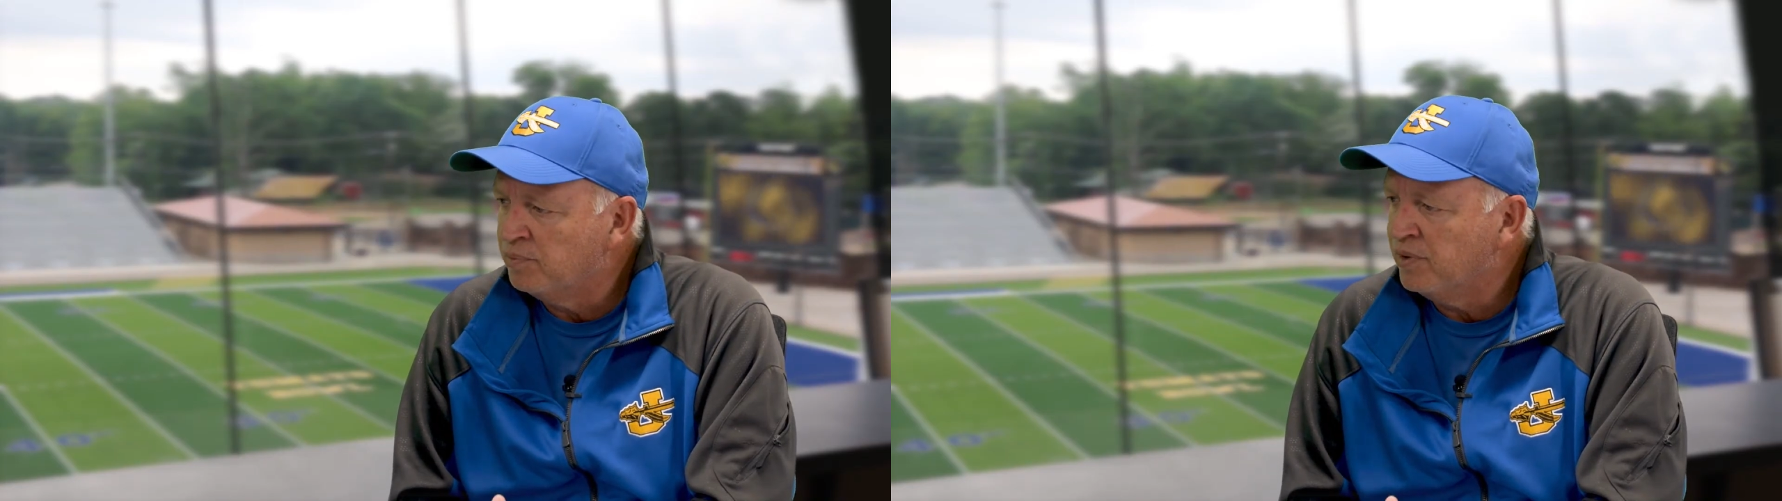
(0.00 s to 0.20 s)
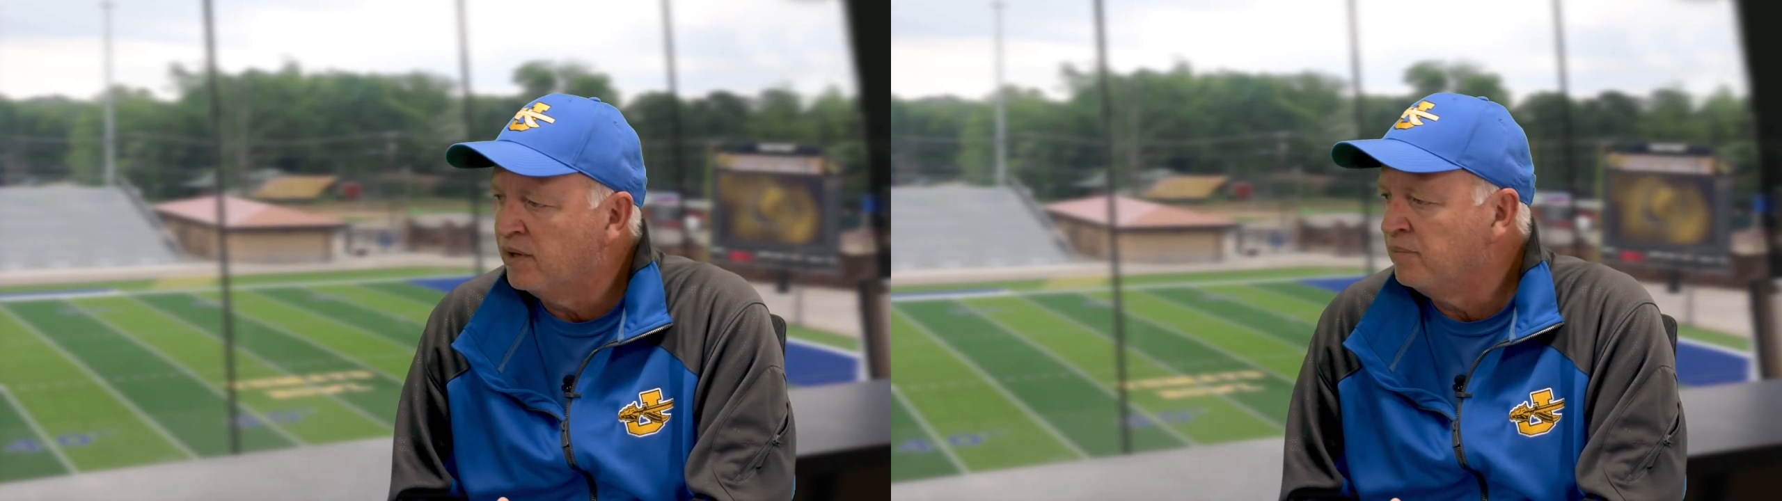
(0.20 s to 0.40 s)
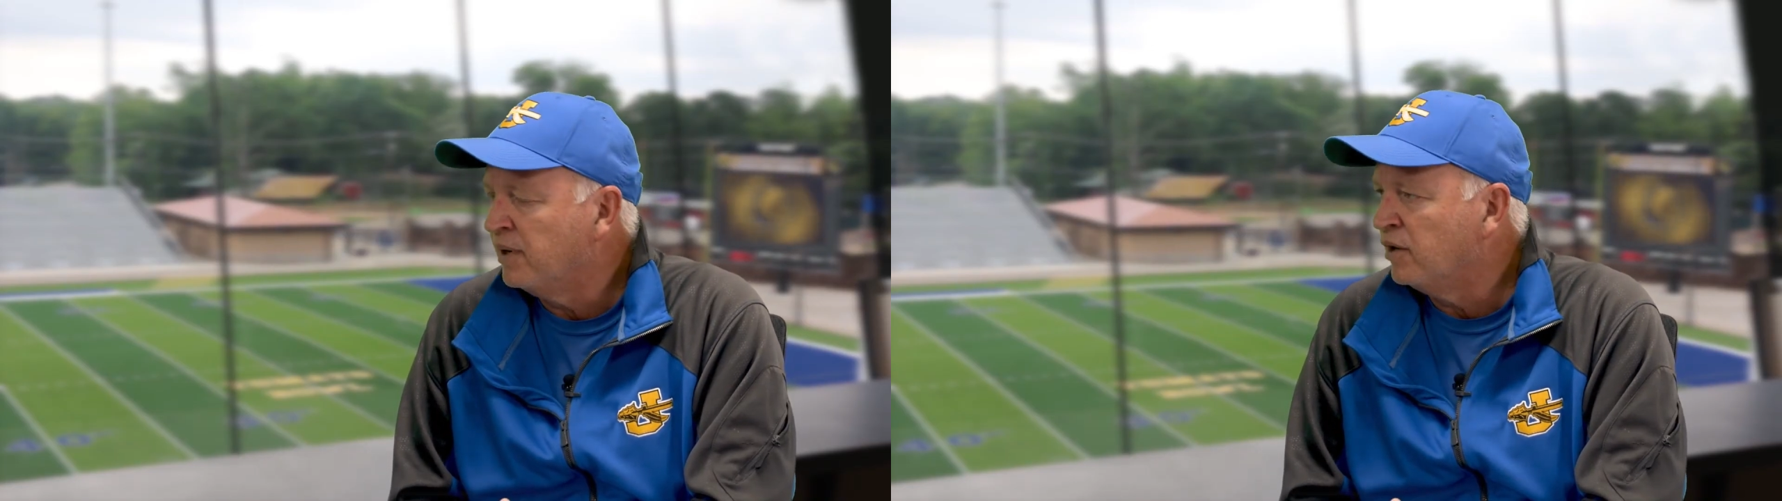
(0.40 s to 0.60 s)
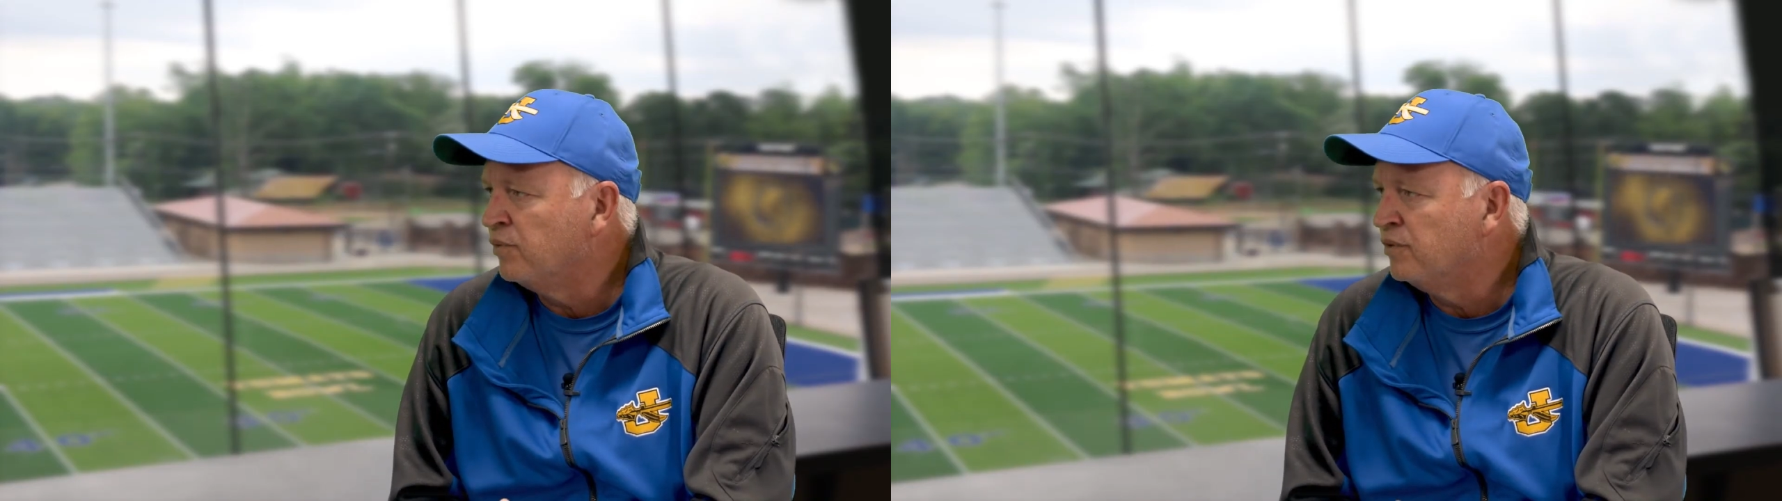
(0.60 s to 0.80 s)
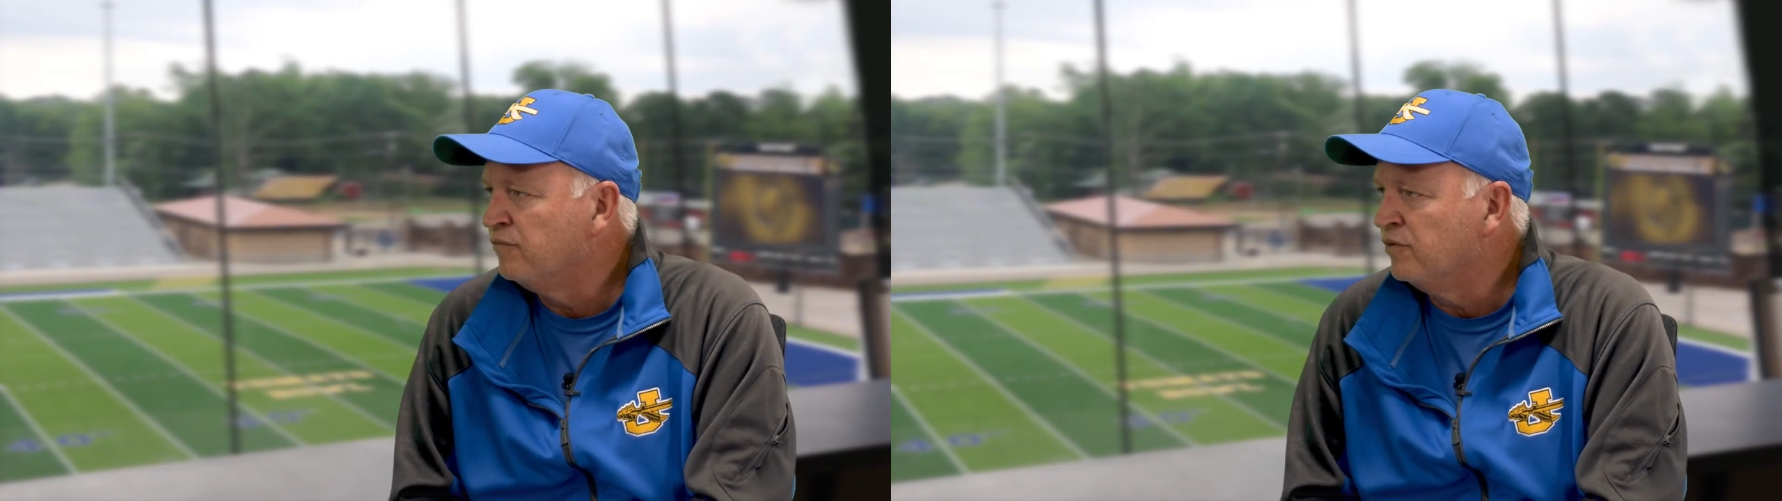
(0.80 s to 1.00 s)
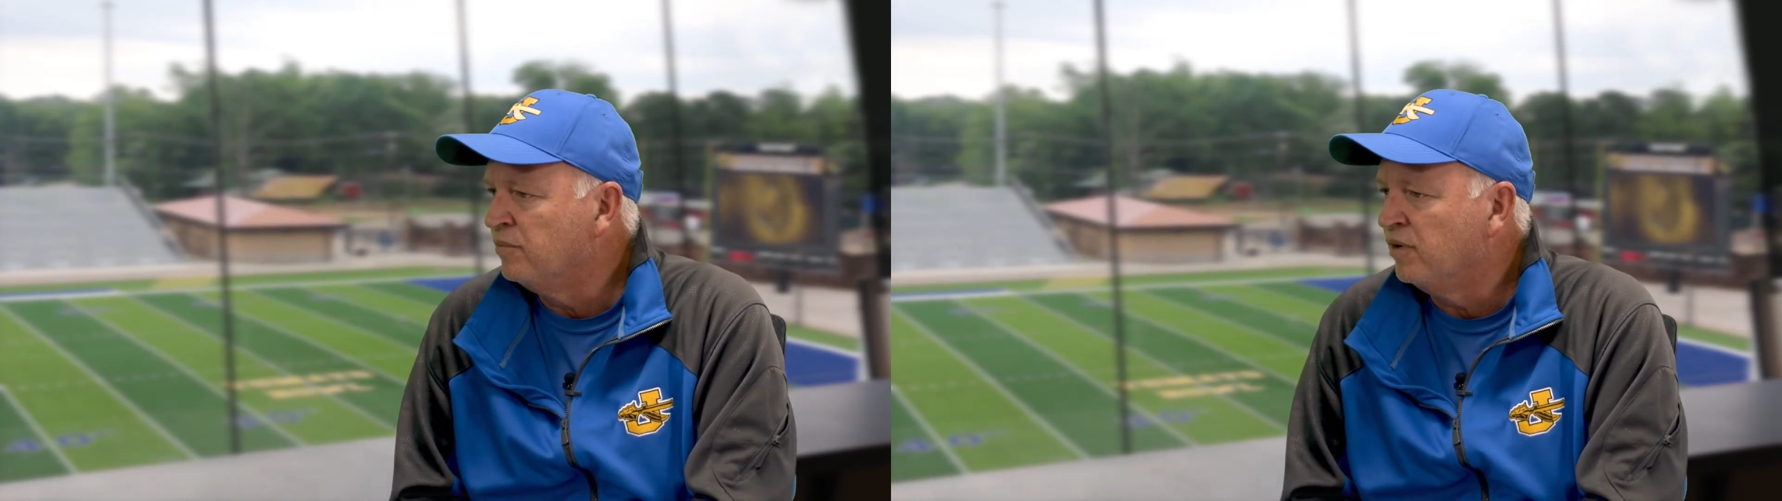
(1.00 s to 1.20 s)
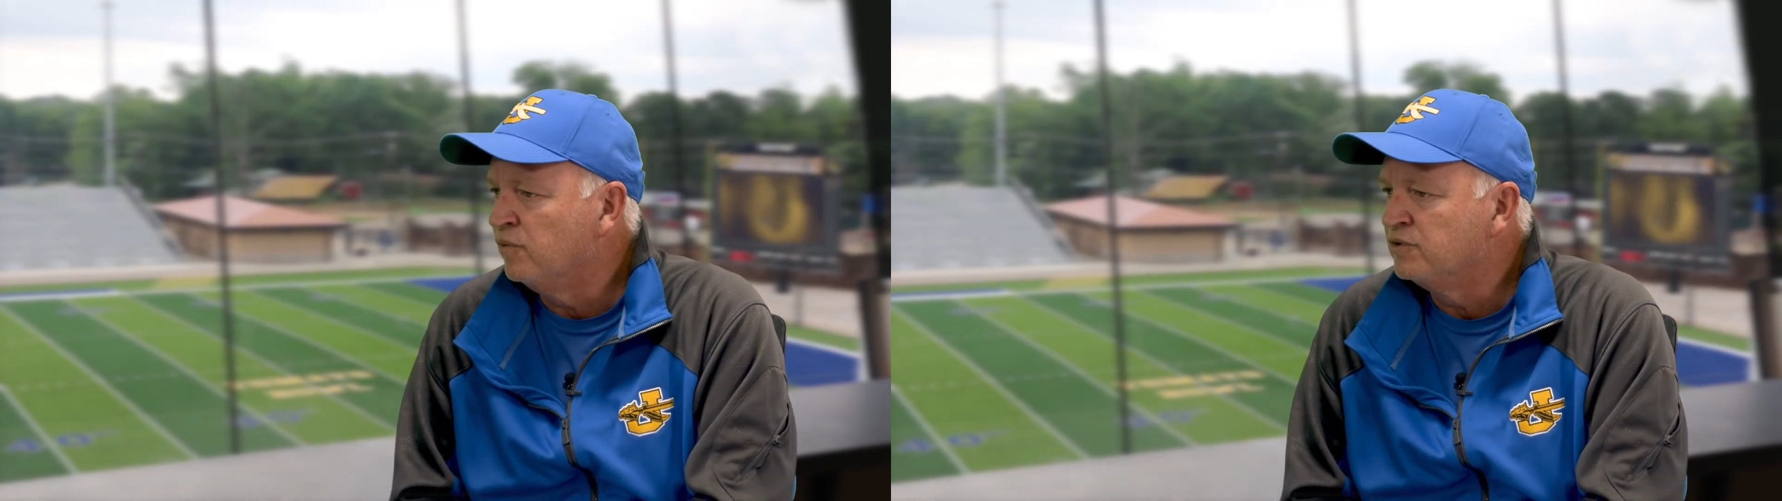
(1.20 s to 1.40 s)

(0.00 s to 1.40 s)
play power run football,